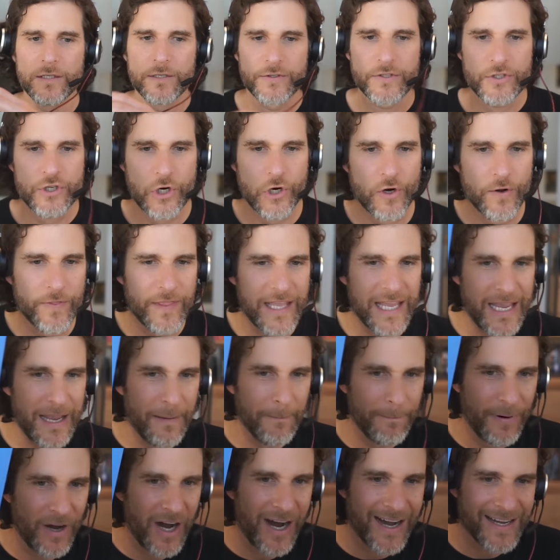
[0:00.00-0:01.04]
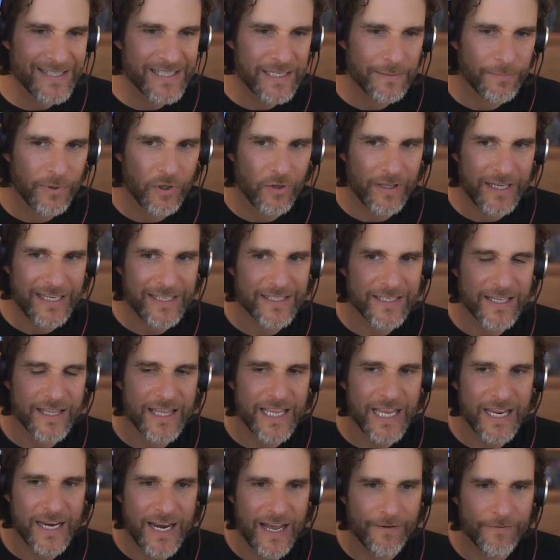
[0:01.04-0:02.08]
Turn the Impossible into
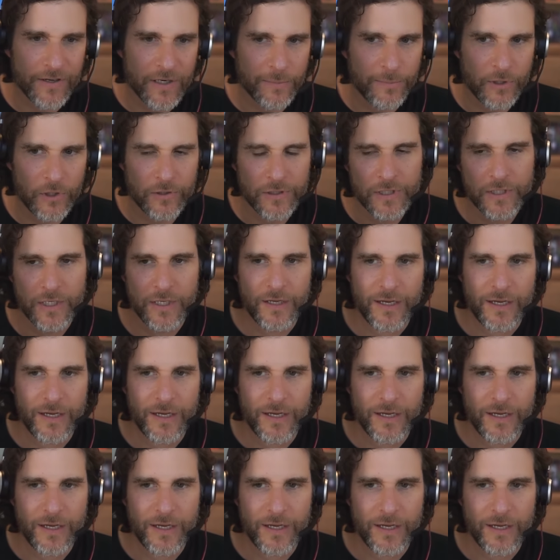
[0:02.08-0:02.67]
the Inevitable.